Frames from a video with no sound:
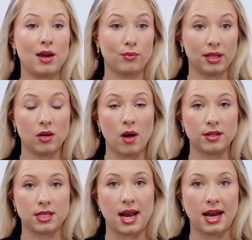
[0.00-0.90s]
really well
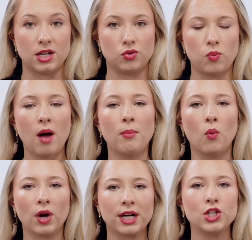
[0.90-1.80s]
to night as well, but
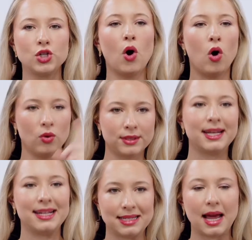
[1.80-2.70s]
we're going to do a whole
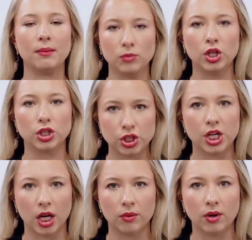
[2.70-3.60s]
nighttime look too,
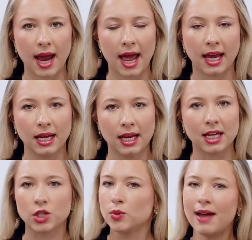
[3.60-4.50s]
okay?
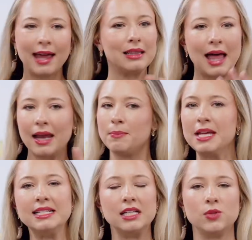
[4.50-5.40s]
Because we've got a lot of
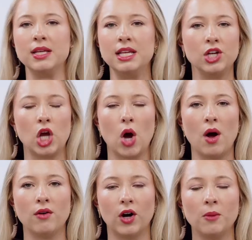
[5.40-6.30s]
pieces we need to go
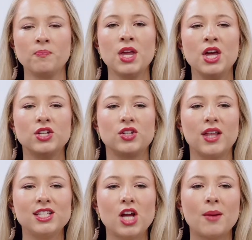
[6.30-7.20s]
over. So
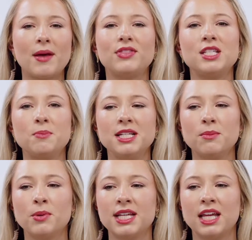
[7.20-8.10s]
let's talk about this piece in
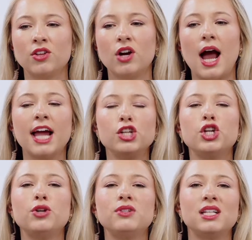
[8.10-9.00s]
particular. I
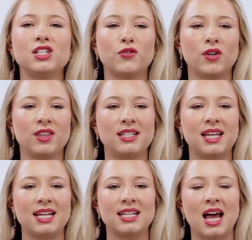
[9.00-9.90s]
chose this for the
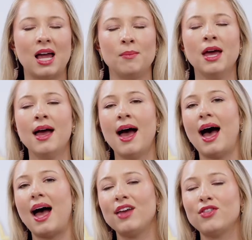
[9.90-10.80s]
daytime.
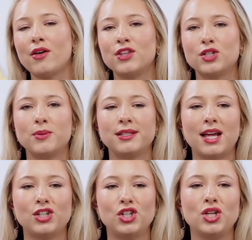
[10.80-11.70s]
I thought this was
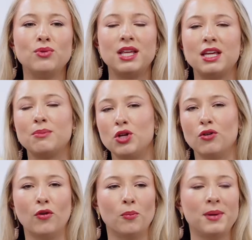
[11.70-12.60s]
such a unique,
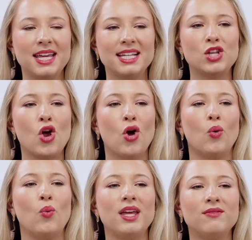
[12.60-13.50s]
beautiful piece.
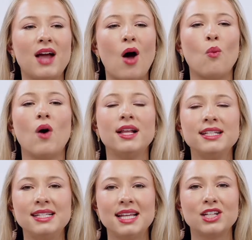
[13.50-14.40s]
We've got
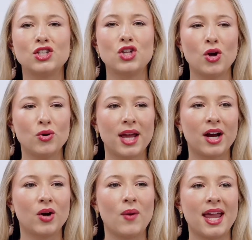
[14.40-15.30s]
1/6 total
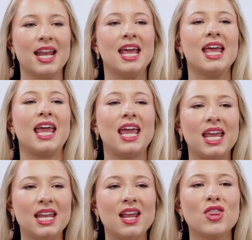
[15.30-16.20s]
carat weight
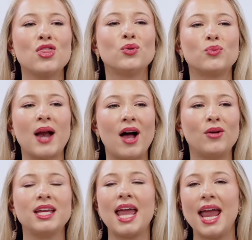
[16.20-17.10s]
in the
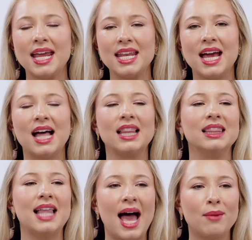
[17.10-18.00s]
round Caydia
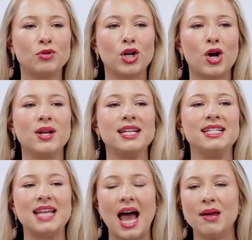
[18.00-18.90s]
lab-grown
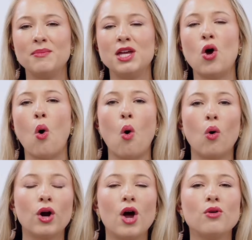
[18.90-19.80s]
diamond
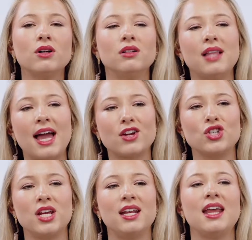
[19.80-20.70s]
Oro
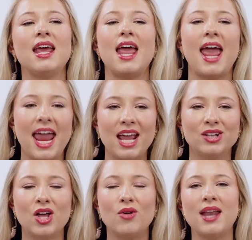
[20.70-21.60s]
collection
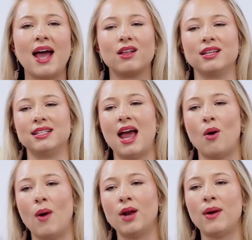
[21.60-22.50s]
halo necklace. Now,
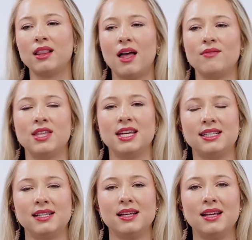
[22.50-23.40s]
why do I love this?
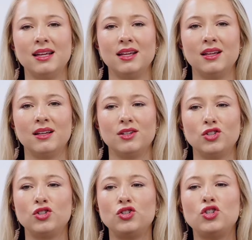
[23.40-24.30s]

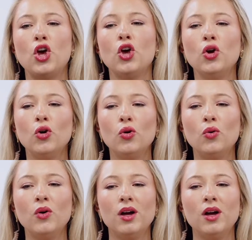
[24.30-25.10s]
Two